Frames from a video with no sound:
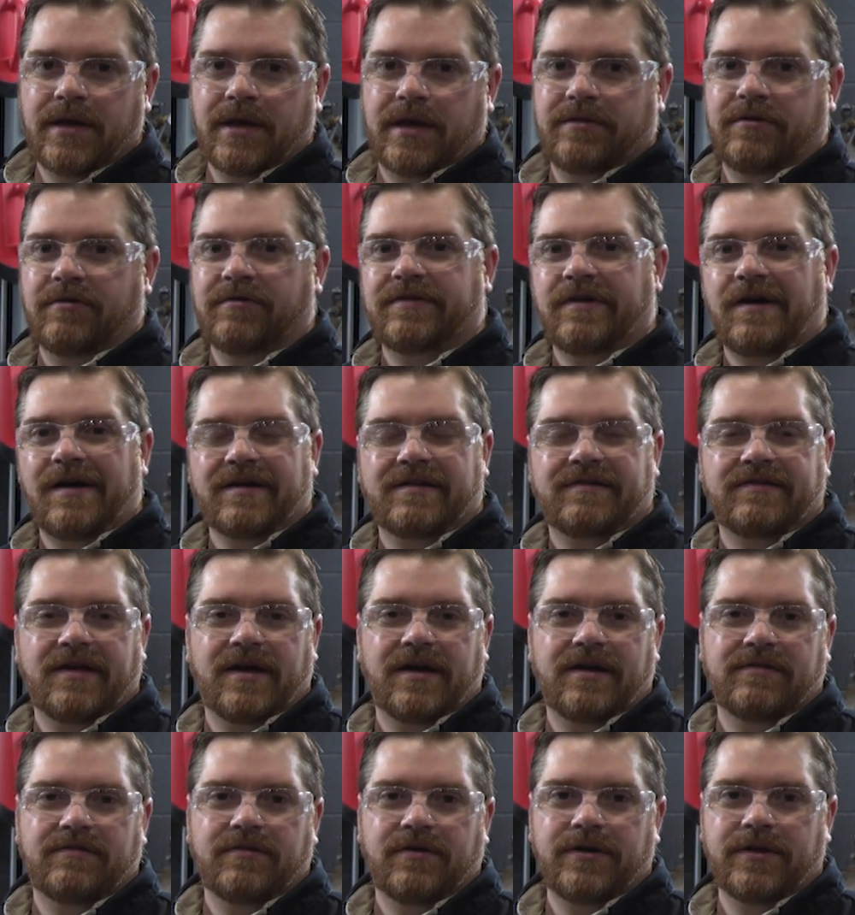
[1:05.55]
And those
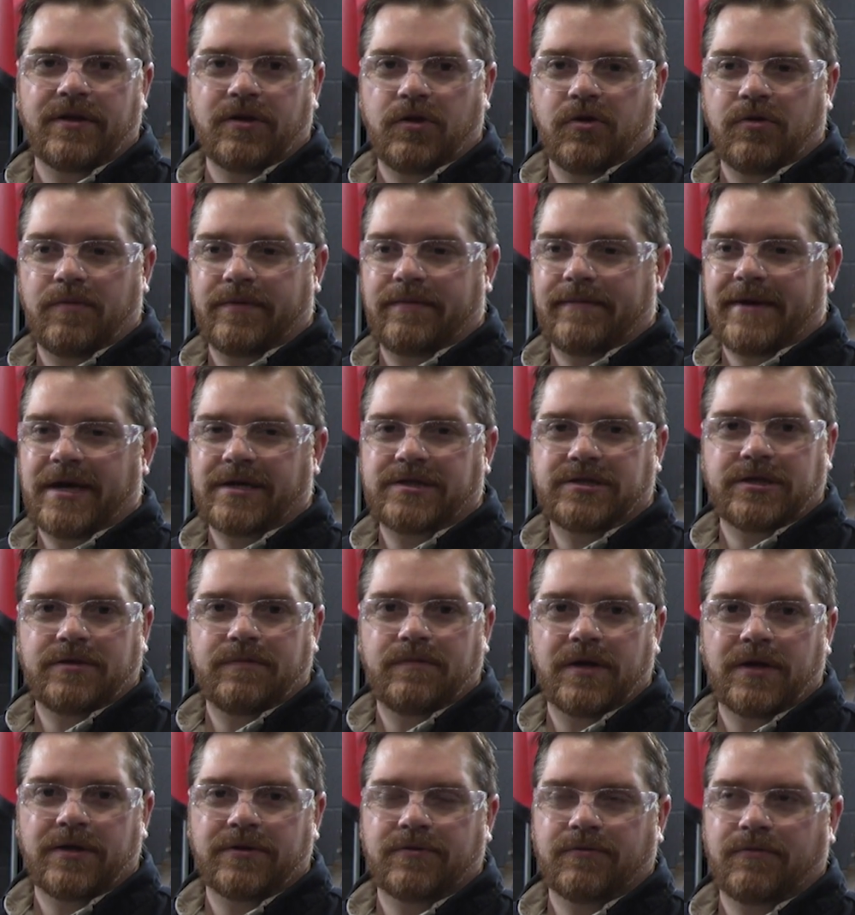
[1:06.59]
oxides on aluminum actually
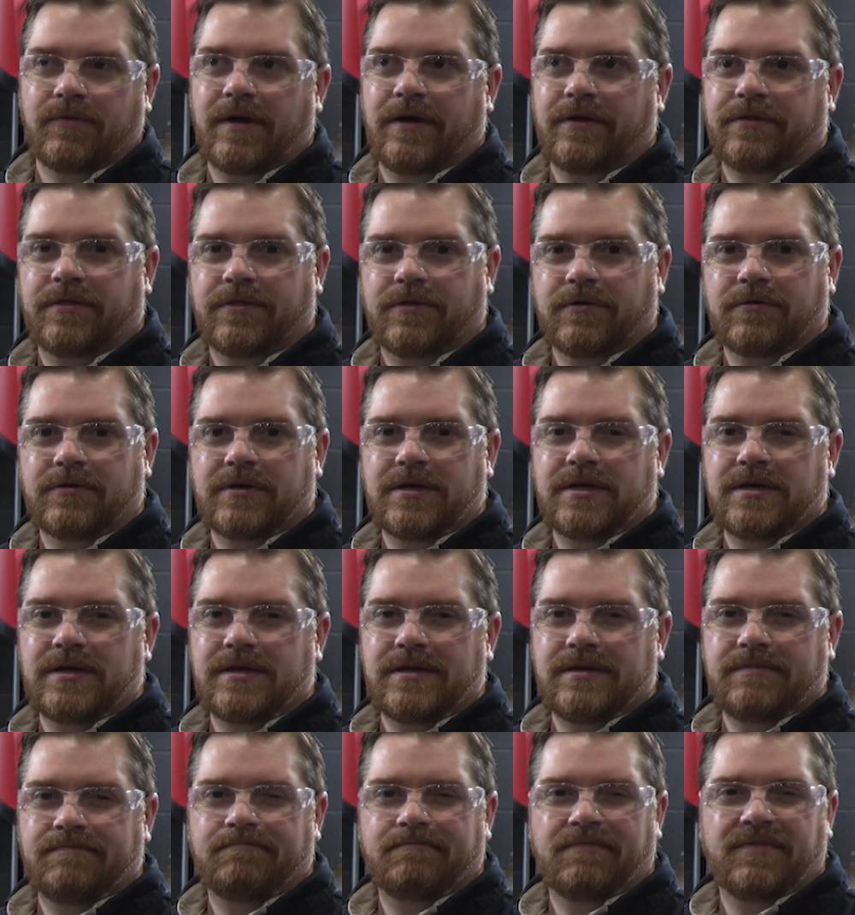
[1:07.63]
melt around
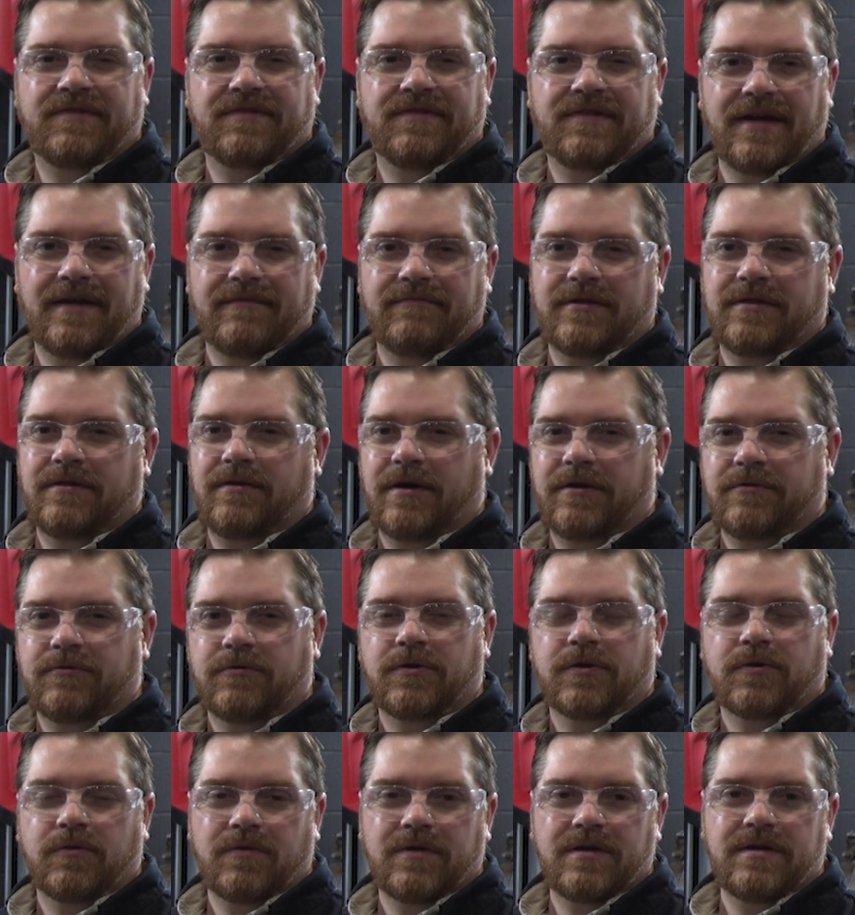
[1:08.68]

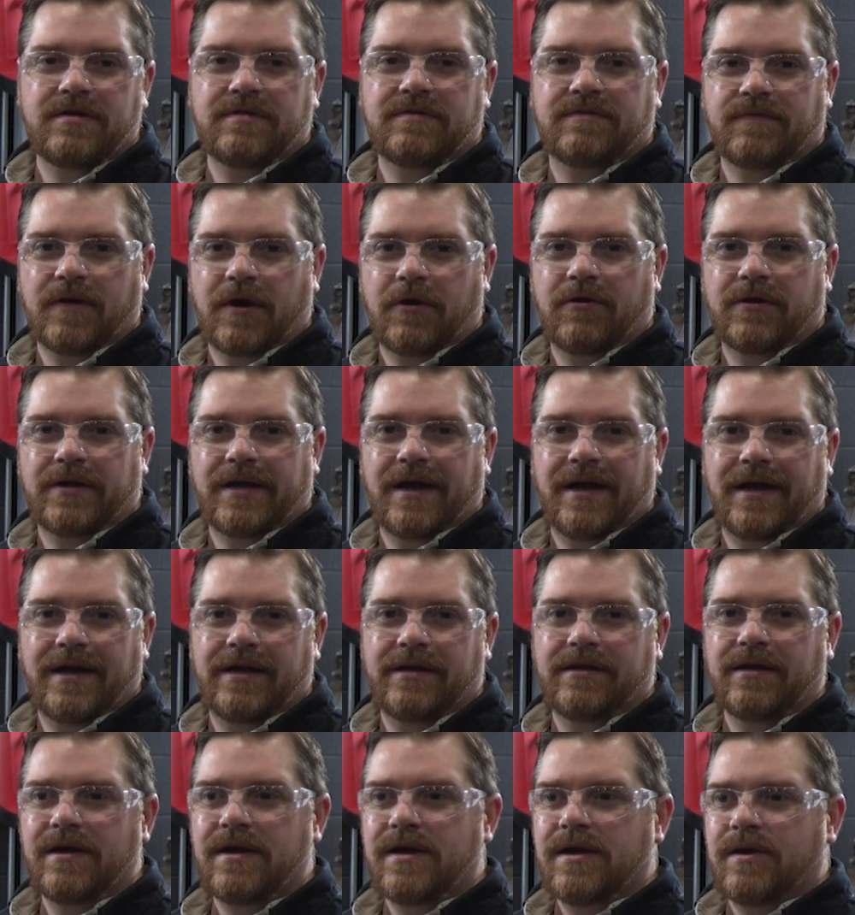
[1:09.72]
3,700 degrees
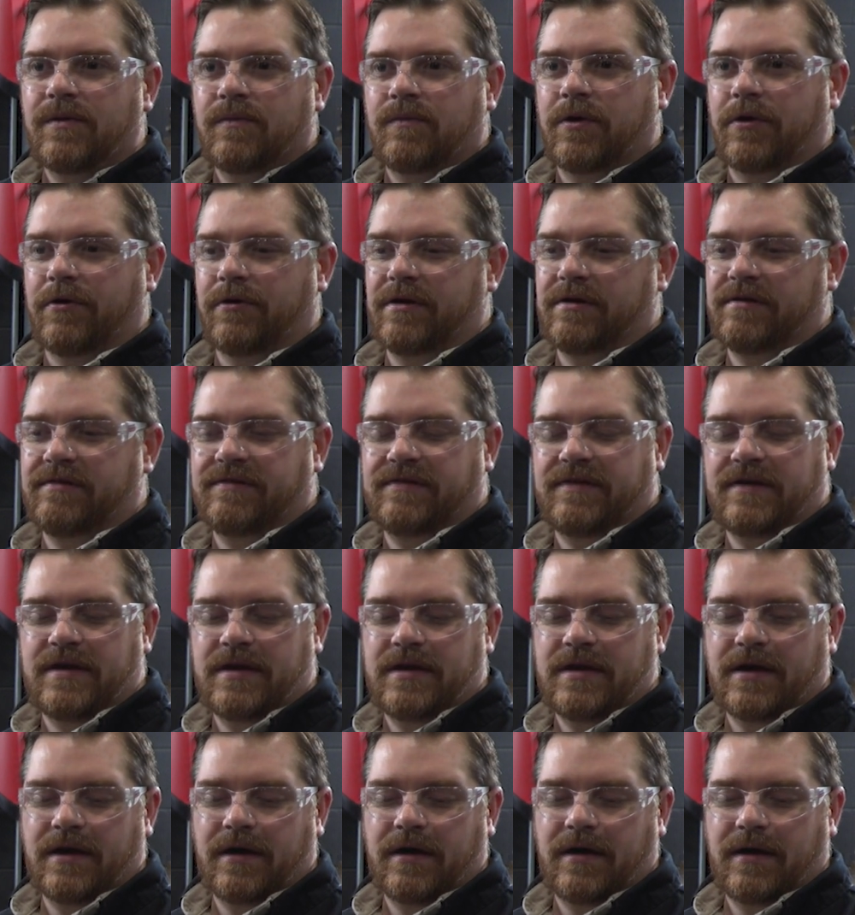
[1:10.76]
Fahrenheit, whereas
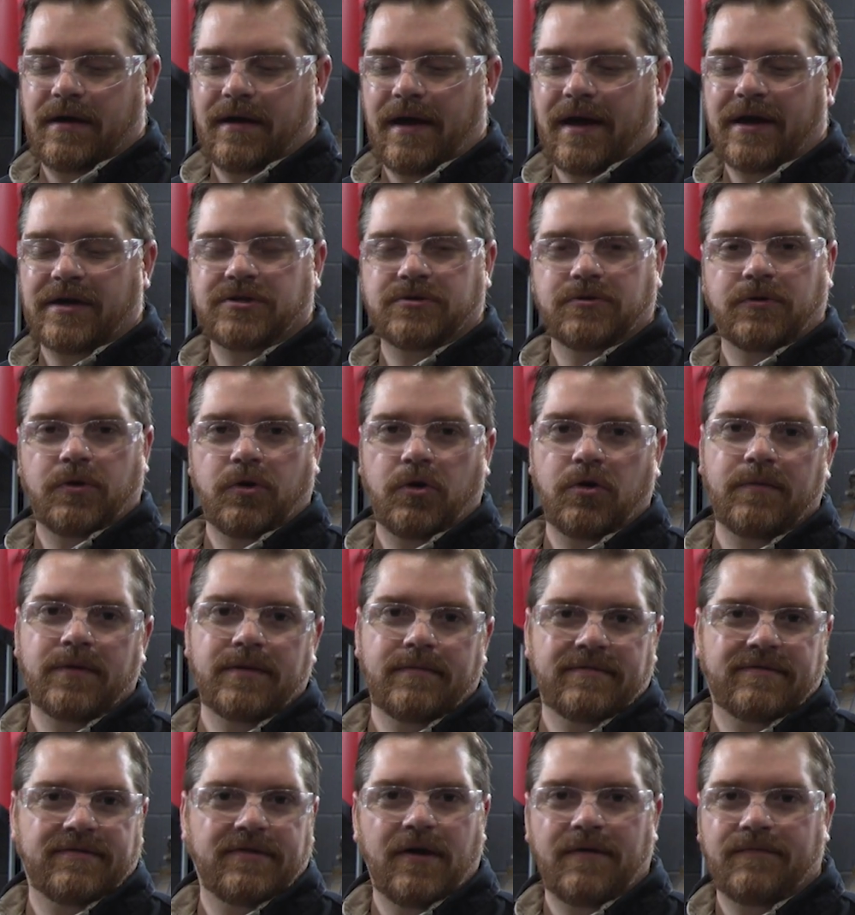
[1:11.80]
the uh, actual
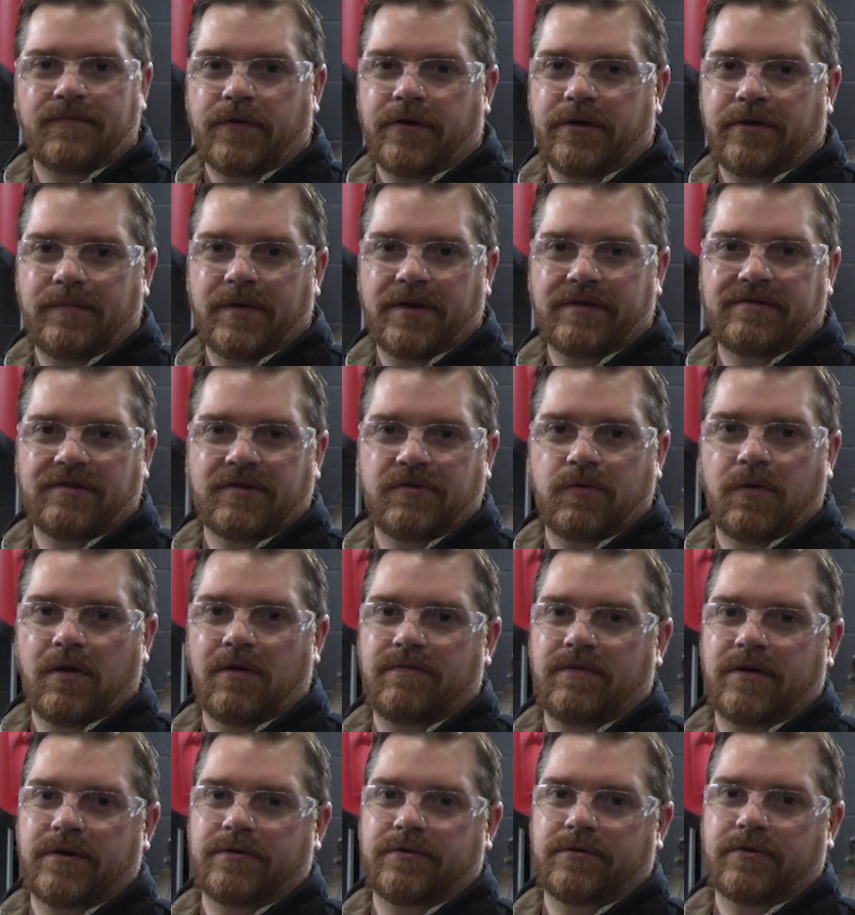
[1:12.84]
aluminum itself only melts at
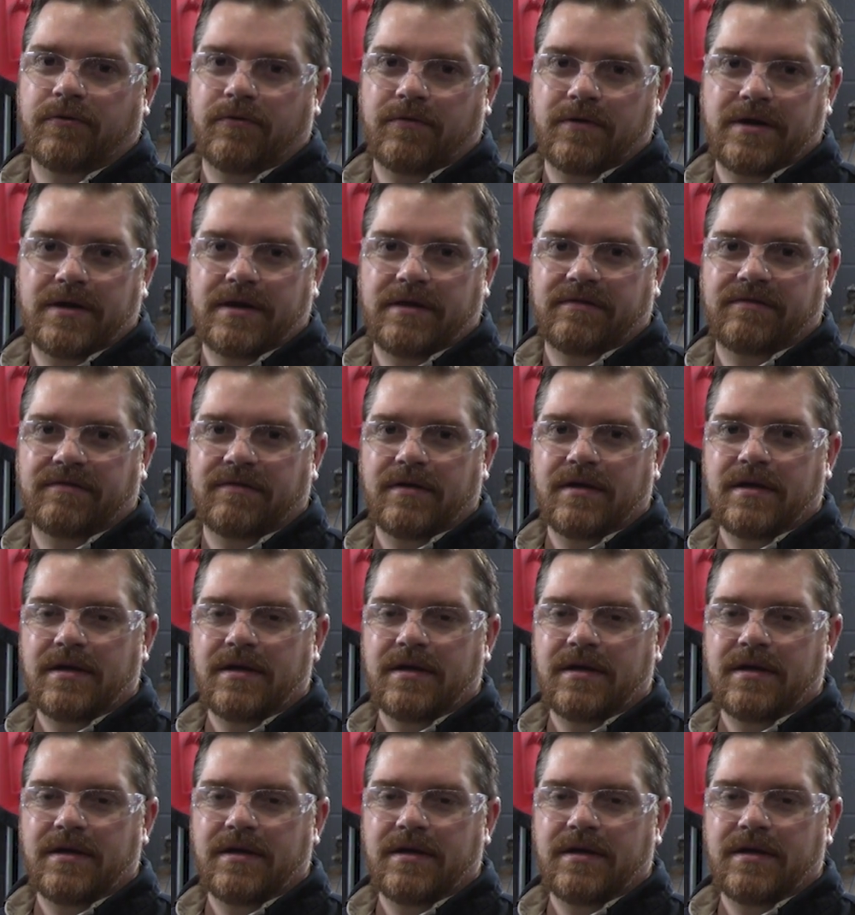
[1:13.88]
1200 degrees.